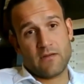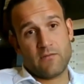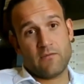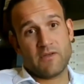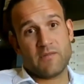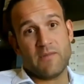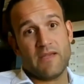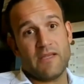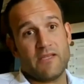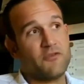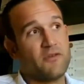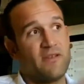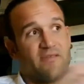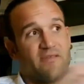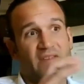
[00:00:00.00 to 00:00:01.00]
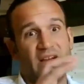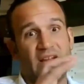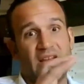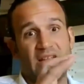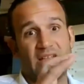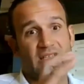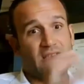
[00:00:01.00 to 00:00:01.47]
which means you can
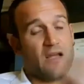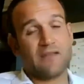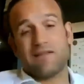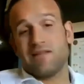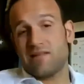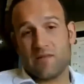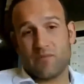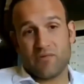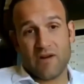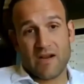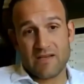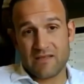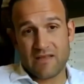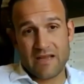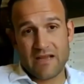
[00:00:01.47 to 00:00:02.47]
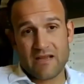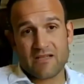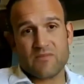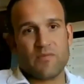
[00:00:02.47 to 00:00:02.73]
finance not just the price of the house,